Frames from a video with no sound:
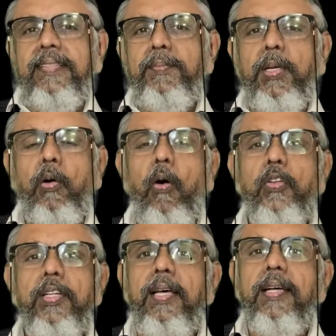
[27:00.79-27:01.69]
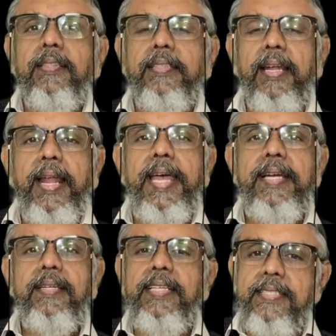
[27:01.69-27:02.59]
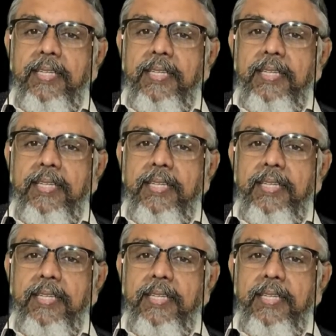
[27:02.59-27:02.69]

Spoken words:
because the light is